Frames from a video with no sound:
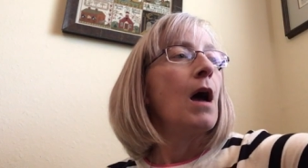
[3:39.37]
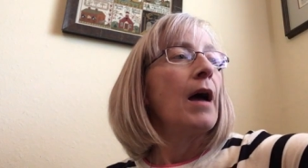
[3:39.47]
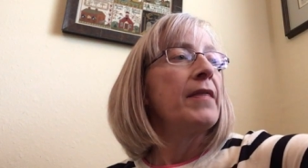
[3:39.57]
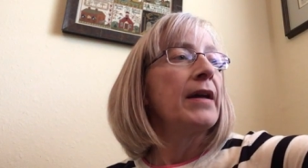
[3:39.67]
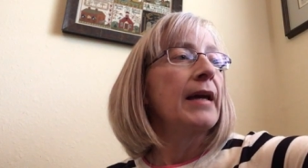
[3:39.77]

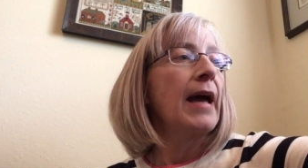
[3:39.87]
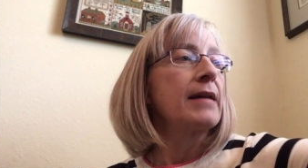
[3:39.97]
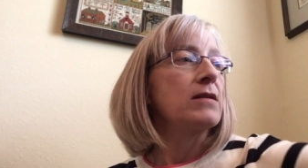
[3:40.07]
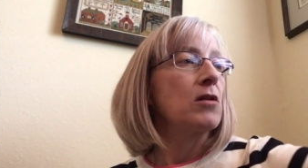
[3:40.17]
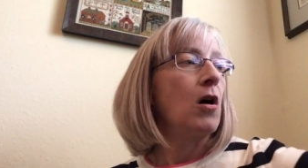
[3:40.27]
I then
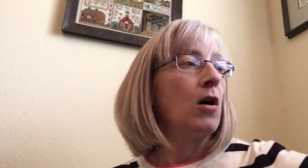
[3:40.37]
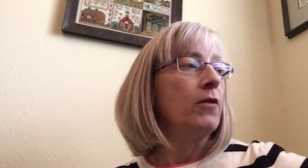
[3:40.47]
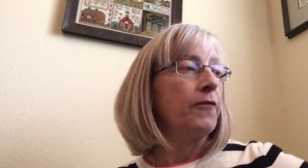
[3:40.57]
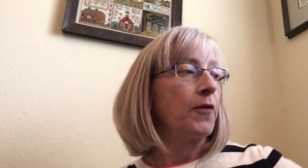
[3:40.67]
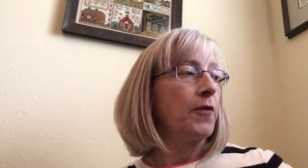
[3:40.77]
cast
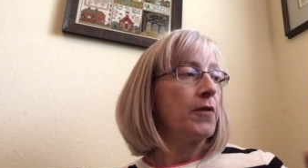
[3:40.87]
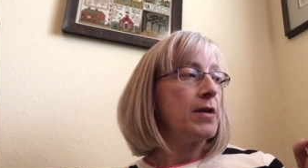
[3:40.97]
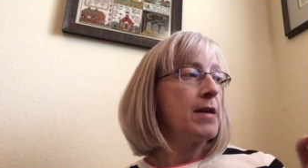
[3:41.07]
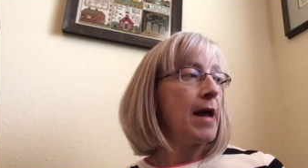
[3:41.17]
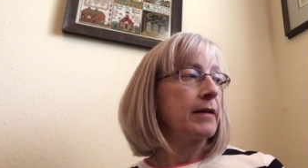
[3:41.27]
on for the
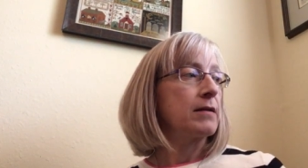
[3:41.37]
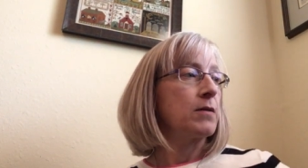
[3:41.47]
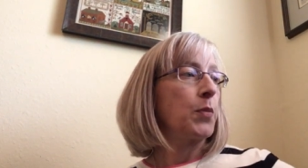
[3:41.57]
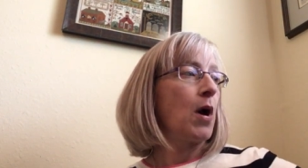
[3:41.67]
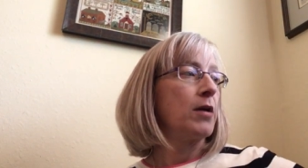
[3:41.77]

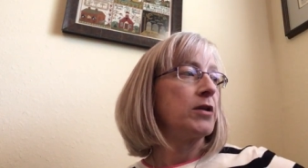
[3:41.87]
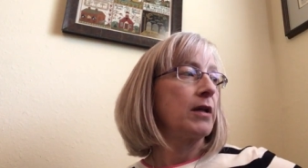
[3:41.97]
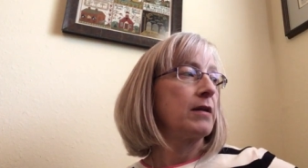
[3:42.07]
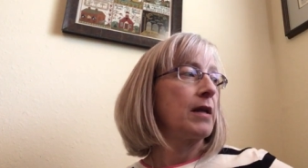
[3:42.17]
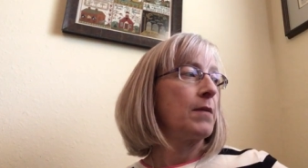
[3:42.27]
next
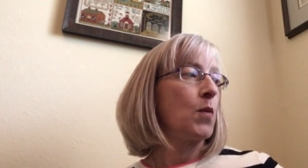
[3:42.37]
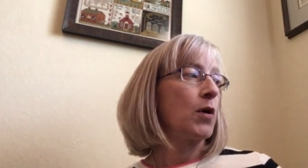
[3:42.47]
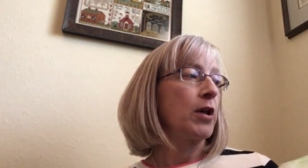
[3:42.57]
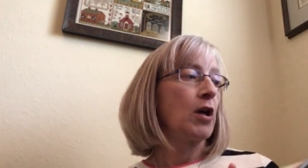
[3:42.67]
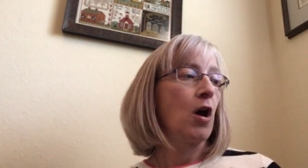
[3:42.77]
project that I'm
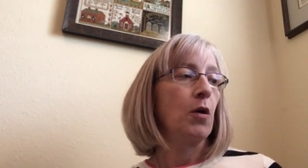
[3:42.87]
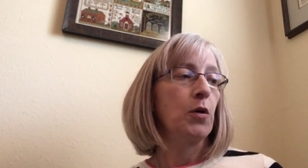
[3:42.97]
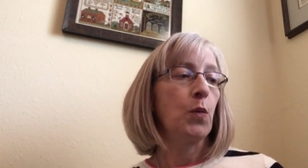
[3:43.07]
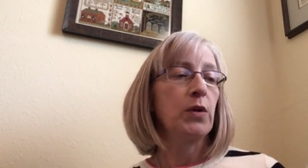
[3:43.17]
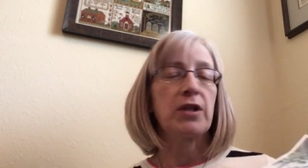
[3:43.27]
working
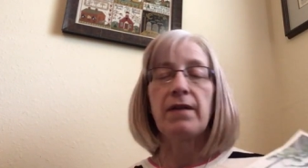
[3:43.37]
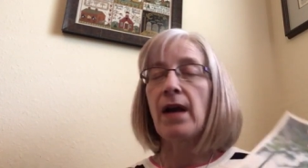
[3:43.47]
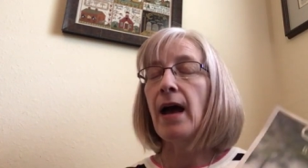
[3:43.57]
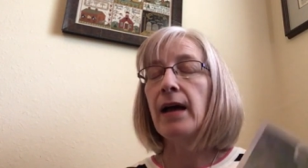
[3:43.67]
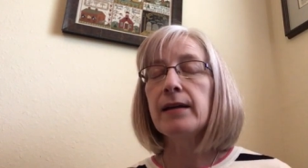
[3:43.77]
on, which I've
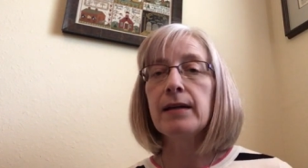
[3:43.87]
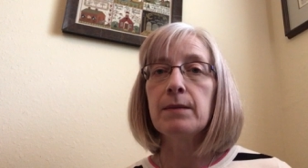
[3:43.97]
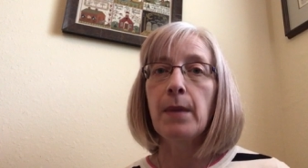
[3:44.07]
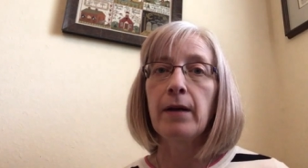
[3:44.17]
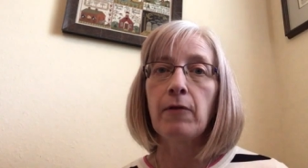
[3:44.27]
had
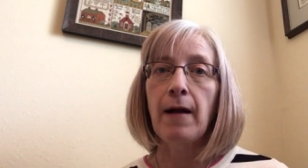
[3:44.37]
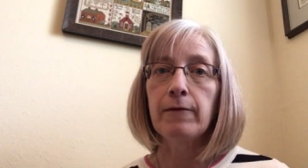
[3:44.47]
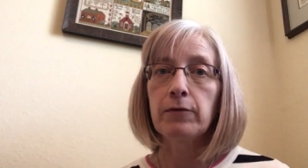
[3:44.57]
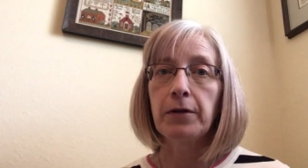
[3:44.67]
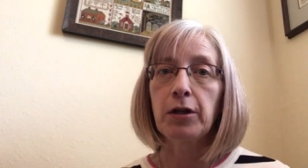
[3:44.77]
in my
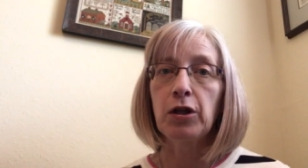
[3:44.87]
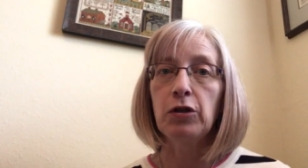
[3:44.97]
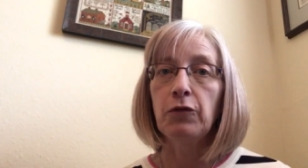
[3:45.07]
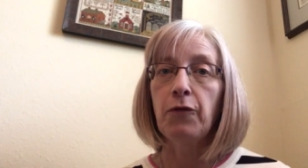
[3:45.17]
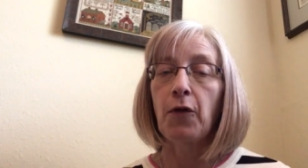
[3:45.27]
Ravelry
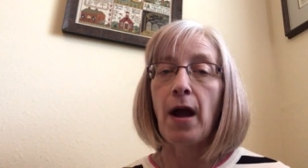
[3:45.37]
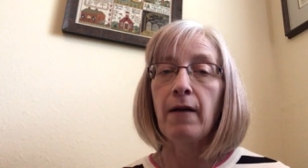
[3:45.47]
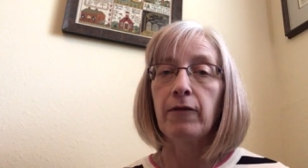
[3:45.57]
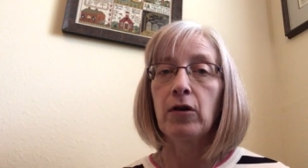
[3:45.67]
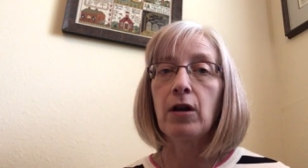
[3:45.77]
queue
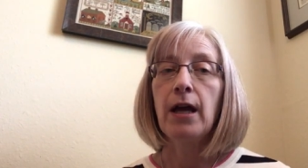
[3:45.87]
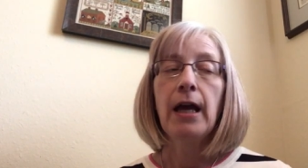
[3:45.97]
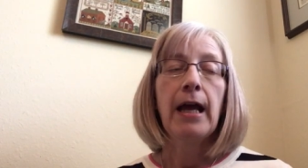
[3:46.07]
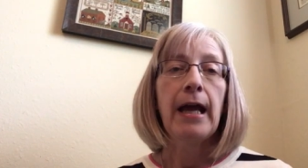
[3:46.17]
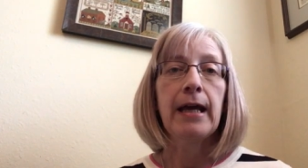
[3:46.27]
forever.
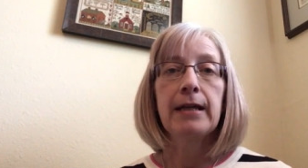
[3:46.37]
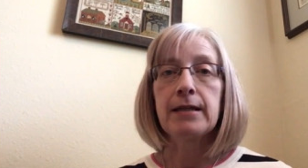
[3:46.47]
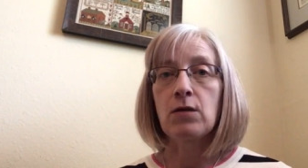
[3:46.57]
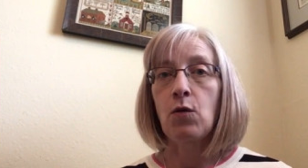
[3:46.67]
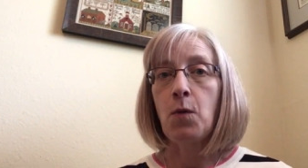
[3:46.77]
And
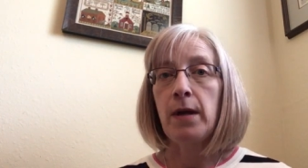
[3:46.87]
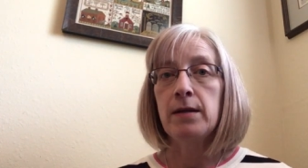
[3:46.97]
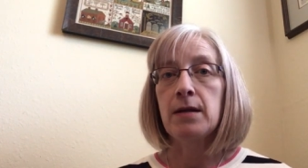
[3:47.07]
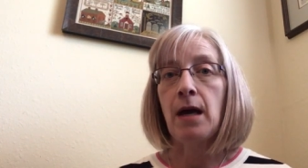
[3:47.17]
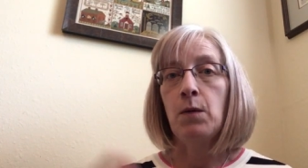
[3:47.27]
as
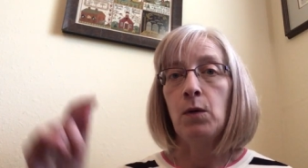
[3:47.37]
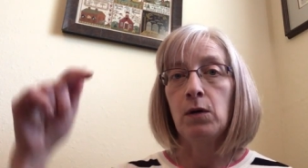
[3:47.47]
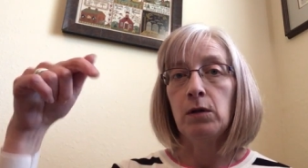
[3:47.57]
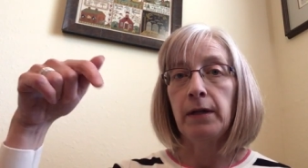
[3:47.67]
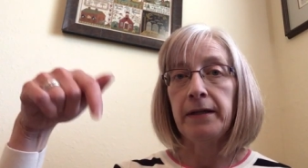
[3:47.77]
always, I
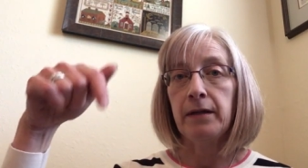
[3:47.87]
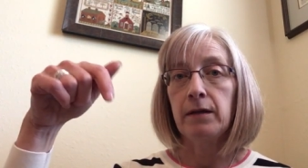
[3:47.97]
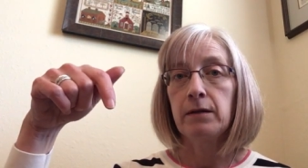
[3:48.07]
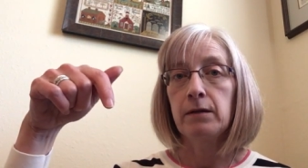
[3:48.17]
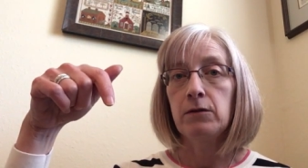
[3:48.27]
will link
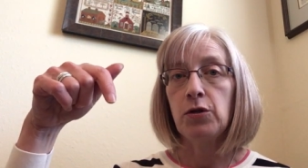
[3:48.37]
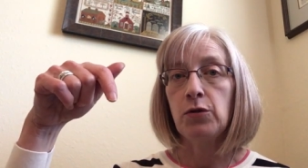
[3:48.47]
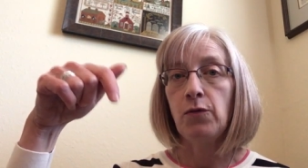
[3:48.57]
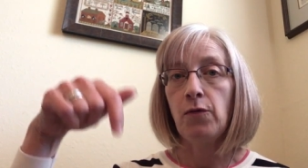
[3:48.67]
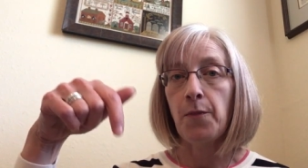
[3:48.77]

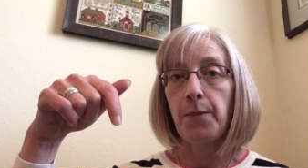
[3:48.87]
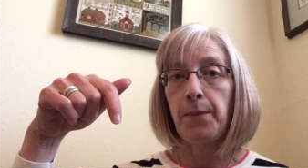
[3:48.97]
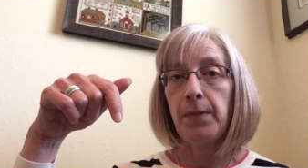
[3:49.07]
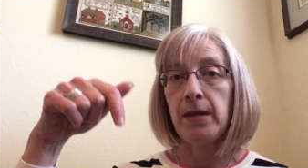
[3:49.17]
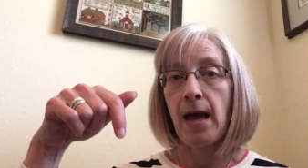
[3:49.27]
to
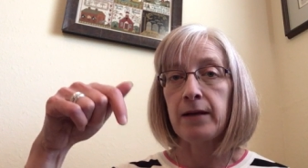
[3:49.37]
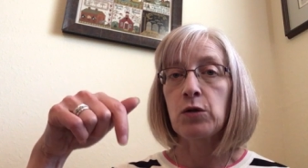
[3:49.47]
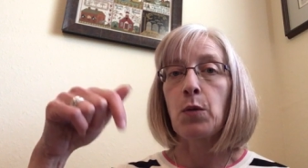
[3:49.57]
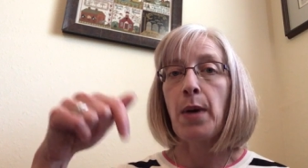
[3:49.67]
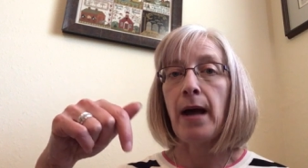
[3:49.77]
the
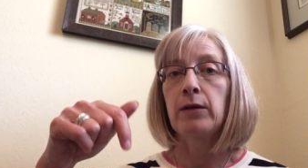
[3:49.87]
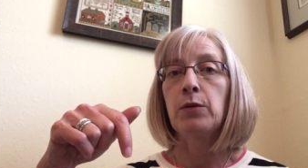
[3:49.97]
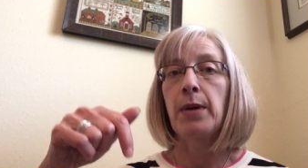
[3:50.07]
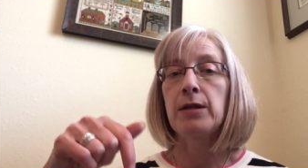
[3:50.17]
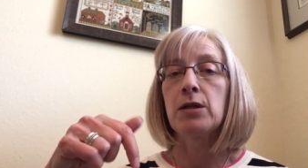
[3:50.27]
actual
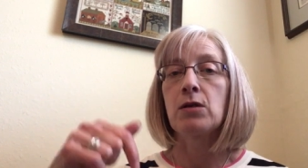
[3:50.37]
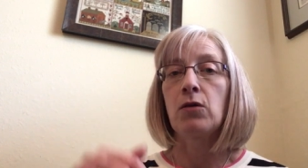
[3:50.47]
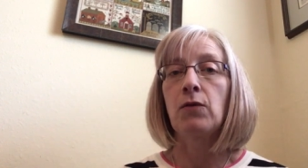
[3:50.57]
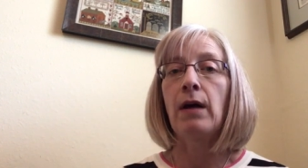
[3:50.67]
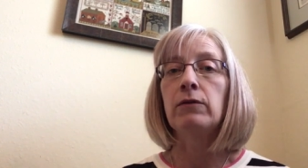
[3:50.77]
pattern pages
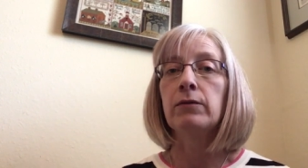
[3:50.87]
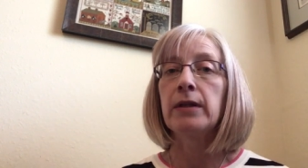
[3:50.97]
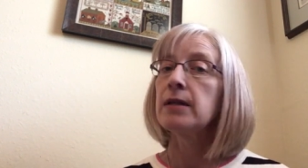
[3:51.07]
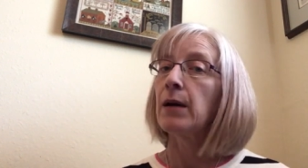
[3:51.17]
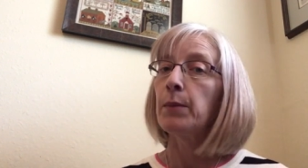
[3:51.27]
on
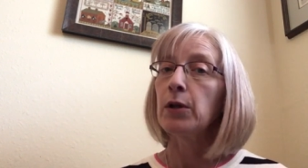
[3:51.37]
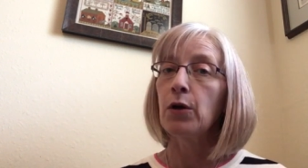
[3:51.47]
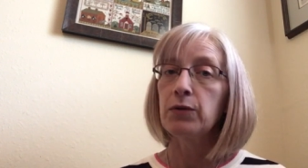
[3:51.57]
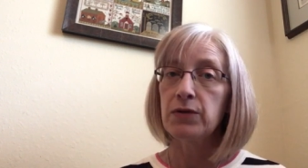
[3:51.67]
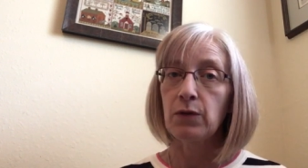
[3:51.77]
Ravelry down
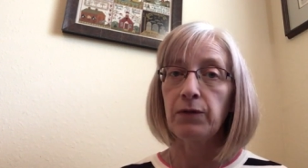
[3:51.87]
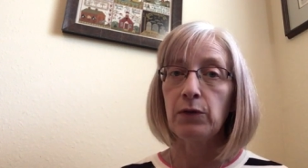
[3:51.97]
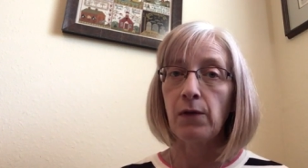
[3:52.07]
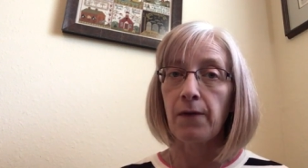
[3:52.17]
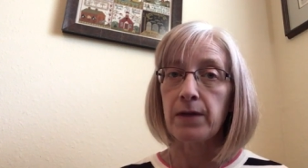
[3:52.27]
below. So if
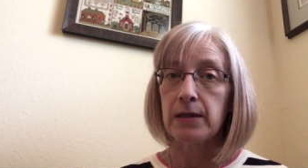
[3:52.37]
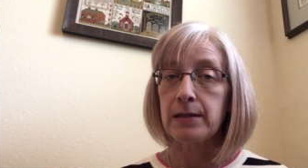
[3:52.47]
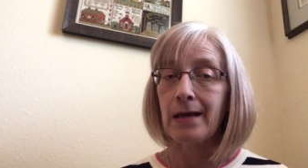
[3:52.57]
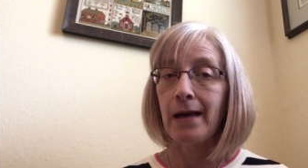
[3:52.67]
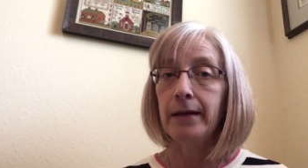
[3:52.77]
you love the
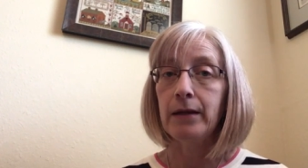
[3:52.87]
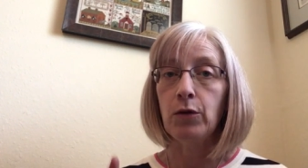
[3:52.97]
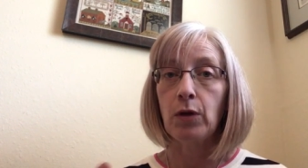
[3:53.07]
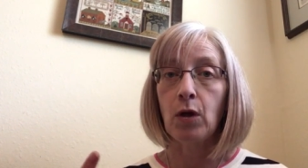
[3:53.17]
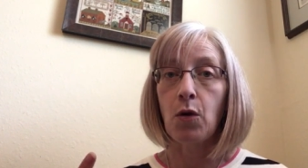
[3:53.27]
design,
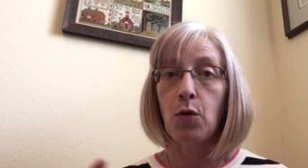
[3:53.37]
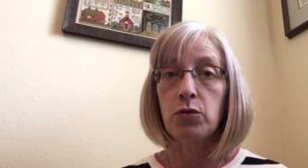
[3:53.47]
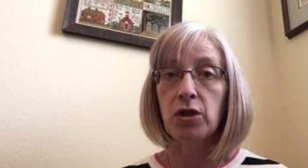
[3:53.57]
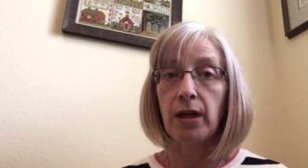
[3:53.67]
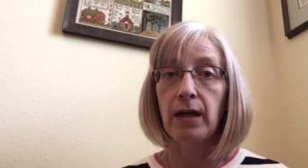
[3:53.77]
you can go
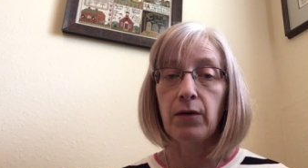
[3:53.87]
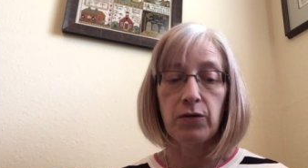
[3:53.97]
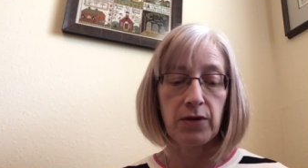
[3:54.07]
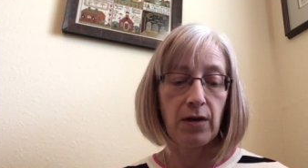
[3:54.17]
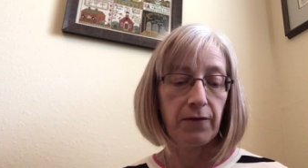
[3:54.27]
check it out
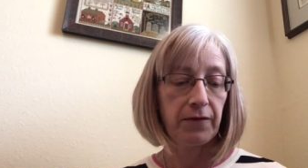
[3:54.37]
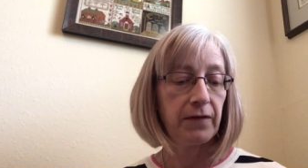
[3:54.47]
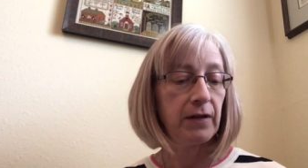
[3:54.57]
yourself.